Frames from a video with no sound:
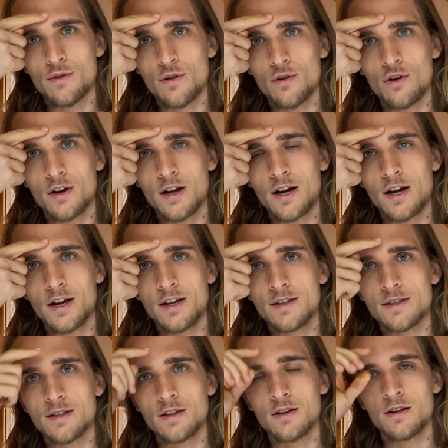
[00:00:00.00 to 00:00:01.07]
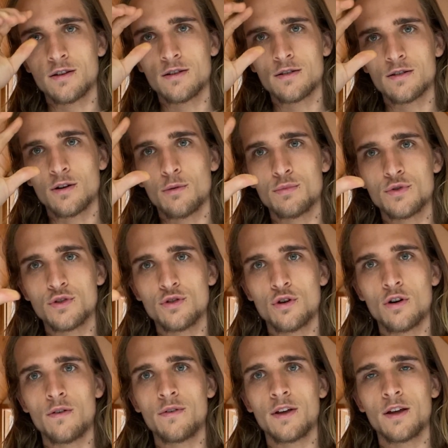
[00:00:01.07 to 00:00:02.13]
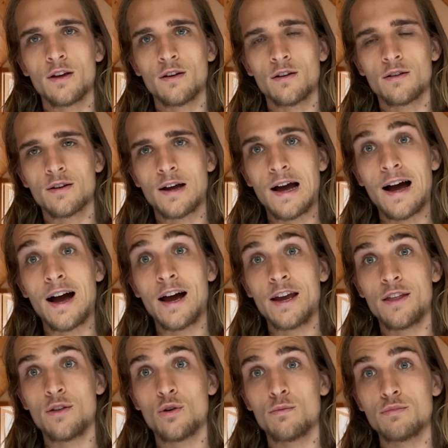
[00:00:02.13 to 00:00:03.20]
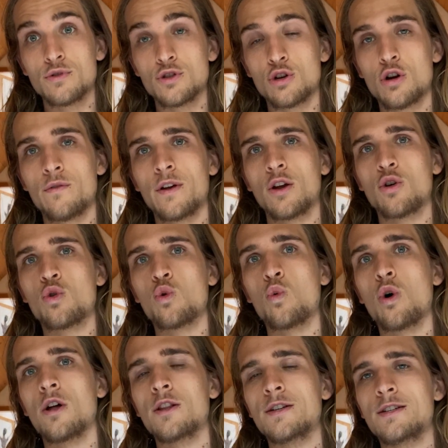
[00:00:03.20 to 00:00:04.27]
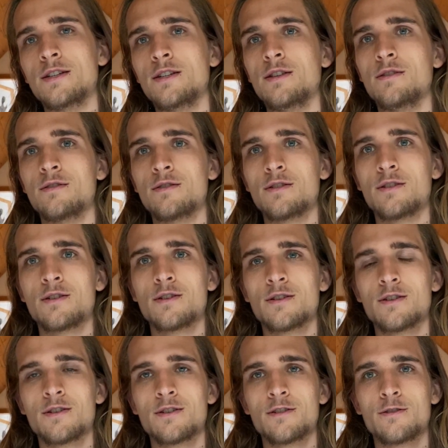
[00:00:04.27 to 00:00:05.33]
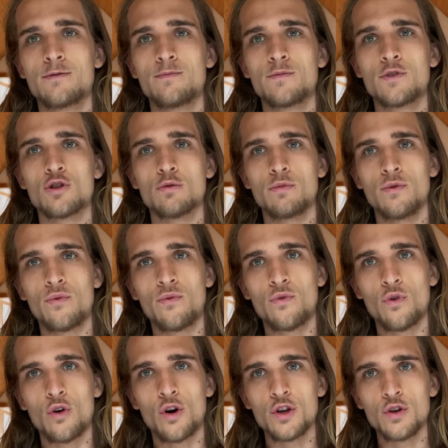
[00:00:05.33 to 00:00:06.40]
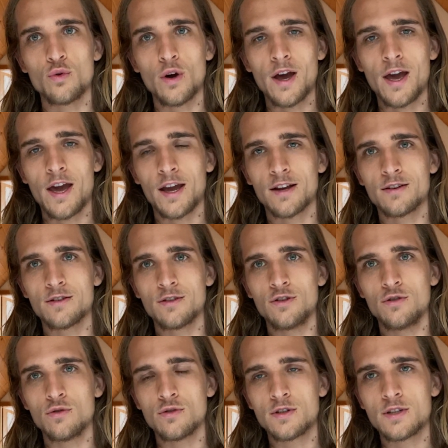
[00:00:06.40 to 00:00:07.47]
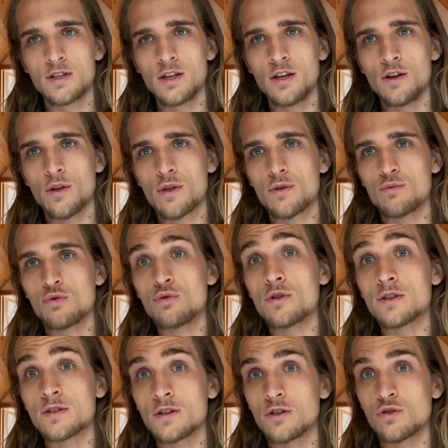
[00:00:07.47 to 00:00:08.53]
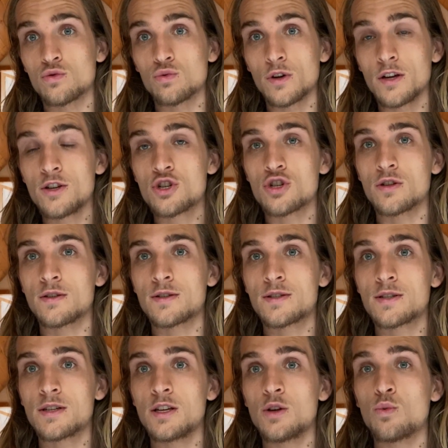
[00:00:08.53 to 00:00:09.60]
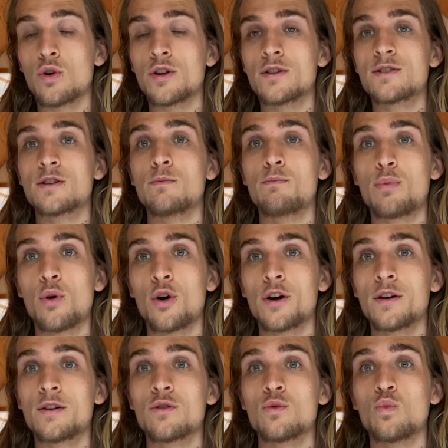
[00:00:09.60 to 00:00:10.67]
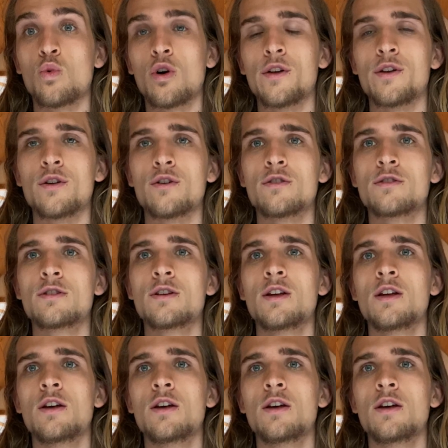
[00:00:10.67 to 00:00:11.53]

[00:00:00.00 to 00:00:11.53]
The third eye is the observing eye, the observing quality. So before you act, you see through the situation, see what is important and what not,